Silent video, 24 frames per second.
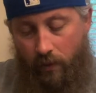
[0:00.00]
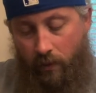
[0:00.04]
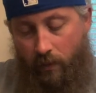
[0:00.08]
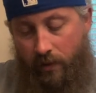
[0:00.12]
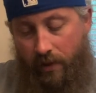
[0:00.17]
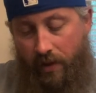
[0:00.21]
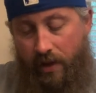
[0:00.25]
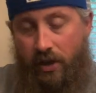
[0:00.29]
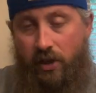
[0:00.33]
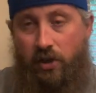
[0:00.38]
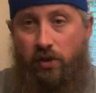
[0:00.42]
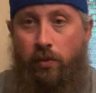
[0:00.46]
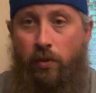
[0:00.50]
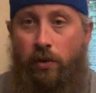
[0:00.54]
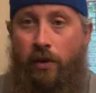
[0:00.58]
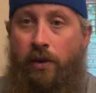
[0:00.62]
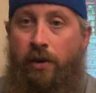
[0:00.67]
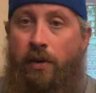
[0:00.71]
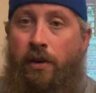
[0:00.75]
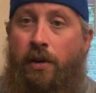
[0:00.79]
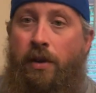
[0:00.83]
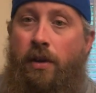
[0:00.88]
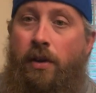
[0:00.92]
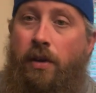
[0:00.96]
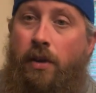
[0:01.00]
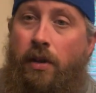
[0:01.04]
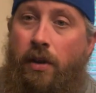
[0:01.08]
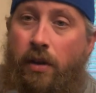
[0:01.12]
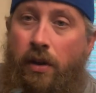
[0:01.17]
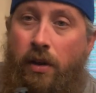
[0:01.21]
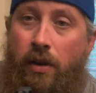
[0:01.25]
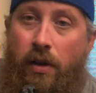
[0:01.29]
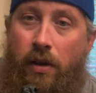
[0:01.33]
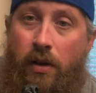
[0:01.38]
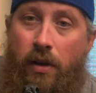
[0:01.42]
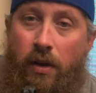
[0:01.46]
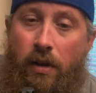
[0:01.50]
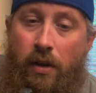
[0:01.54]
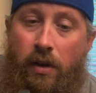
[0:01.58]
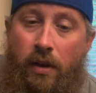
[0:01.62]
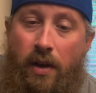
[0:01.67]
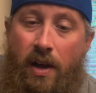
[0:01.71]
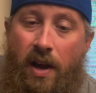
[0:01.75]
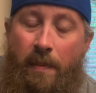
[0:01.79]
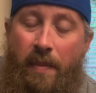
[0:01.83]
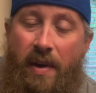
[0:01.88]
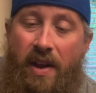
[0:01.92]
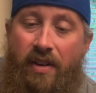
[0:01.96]
This one,
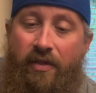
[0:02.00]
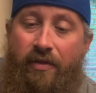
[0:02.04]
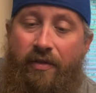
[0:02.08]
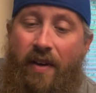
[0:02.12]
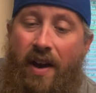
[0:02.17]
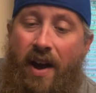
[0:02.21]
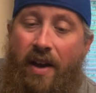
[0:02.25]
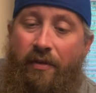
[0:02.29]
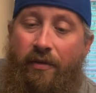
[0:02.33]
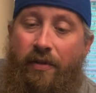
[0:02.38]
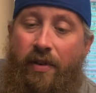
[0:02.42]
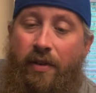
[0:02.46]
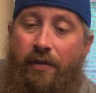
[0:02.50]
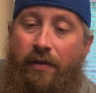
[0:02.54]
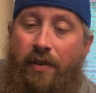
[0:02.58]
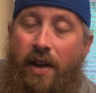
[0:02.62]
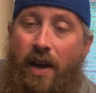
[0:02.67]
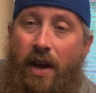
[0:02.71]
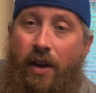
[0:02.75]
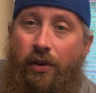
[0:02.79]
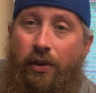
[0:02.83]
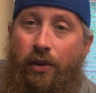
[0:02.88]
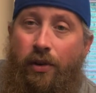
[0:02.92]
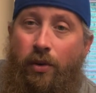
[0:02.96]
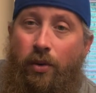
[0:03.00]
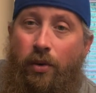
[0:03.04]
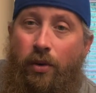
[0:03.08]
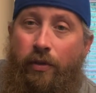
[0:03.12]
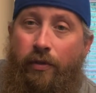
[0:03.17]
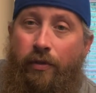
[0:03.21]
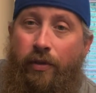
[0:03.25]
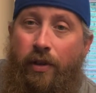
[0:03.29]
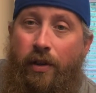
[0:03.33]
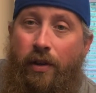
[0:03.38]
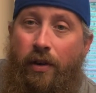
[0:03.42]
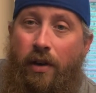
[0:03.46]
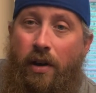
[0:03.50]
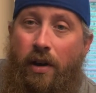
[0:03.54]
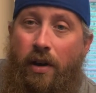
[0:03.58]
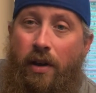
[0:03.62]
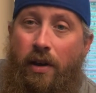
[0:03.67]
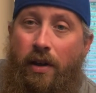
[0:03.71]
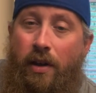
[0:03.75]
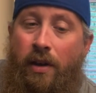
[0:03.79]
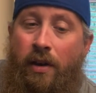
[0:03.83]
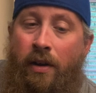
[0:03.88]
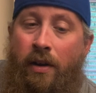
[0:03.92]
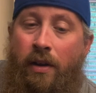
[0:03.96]
I paid $550 out the door for the
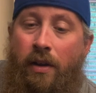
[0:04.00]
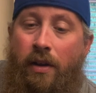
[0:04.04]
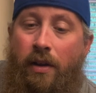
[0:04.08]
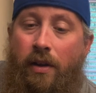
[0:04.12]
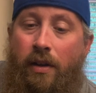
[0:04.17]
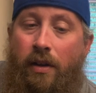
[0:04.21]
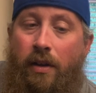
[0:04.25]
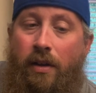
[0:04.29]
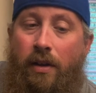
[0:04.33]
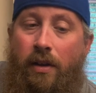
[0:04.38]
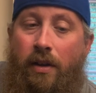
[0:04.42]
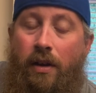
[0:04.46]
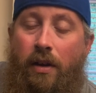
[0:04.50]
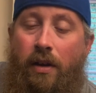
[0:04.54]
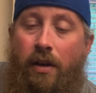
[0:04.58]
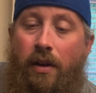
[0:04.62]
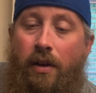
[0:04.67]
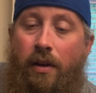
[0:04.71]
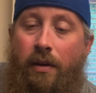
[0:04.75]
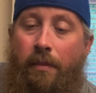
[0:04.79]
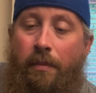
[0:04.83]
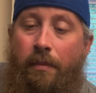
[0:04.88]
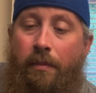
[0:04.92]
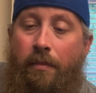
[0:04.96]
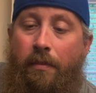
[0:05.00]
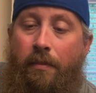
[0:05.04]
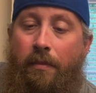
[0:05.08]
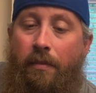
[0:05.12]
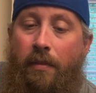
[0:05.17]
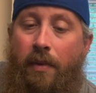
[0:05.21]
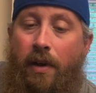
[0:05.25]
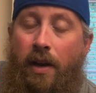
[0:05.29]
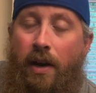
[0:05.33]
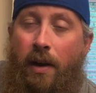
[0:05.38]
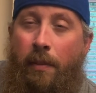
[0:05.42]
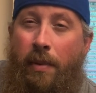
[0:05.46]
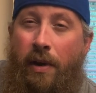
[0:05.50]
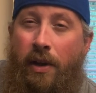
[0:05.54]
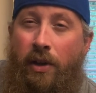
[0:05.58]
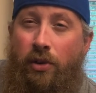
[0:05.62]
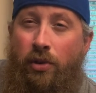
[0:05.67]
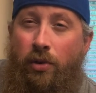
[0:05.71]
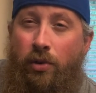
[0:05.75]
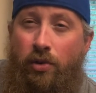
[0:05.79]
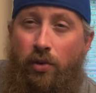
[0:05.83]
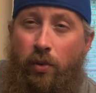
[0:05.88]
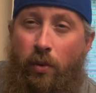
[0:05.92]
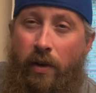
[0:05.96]
gun, and I paid
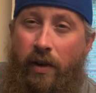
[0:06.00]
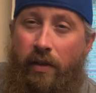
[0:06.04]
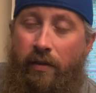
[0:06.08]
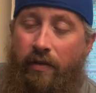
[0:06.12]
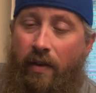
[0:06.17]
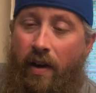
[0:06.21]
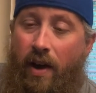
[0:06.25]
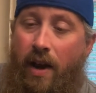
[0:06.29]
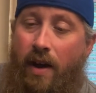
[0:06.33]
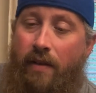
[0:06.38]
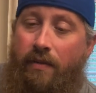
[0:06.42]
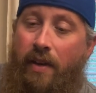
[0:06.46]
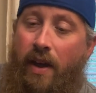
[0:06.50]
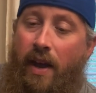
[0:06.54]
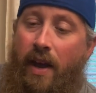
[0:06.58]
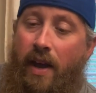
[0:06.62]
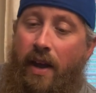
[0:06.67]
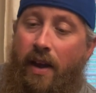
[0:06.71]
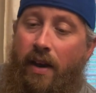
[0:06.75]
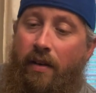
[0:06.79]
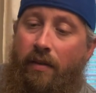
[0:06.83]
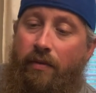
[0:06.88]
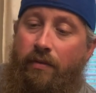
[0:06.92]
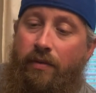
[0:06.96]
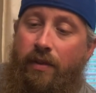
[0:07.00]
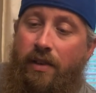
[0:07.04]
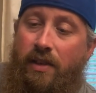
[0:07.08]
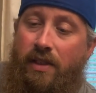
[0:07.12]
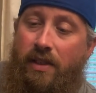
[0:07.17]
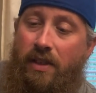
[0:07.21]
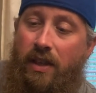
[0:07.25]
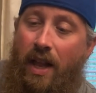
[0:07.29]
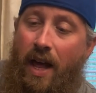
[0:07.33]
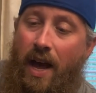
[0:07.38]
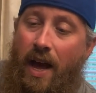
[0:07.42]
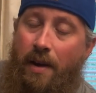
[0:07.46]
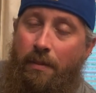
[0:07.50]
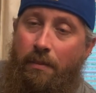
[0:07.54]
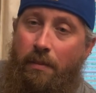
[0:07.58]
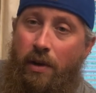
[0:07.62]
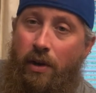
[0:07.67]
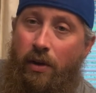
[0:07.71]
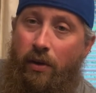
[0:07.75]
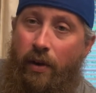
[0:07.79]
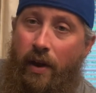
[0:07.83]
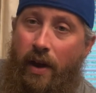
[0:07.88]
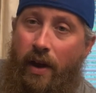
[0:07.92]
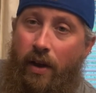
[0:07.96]
$225 to have the slide
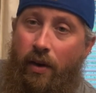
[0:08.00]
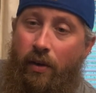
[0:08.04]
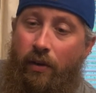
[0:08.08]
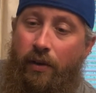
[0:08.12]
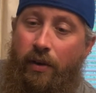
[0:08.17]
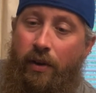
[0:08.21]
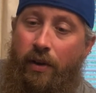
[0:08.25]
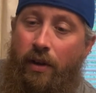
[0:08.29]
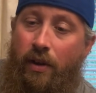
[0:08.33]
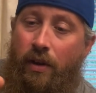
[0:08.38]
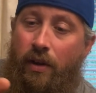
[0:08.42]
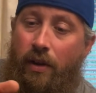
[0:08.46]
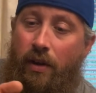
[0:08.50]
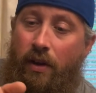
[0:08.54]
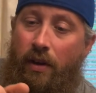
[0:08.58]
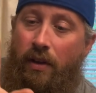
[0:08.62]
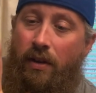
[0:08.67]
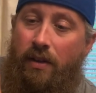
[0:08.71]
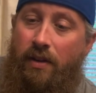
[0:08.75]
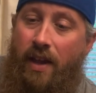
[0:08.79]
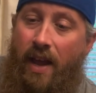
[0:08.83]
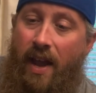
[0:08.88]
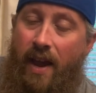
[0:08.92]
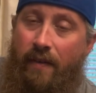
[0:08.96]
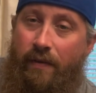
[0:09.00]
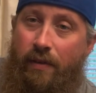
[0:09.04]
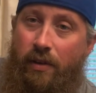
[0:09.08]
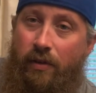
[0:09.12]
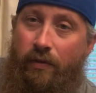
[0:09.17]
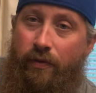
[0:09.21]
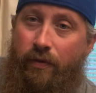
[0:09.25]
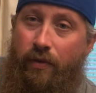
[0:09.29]
milled out, to have the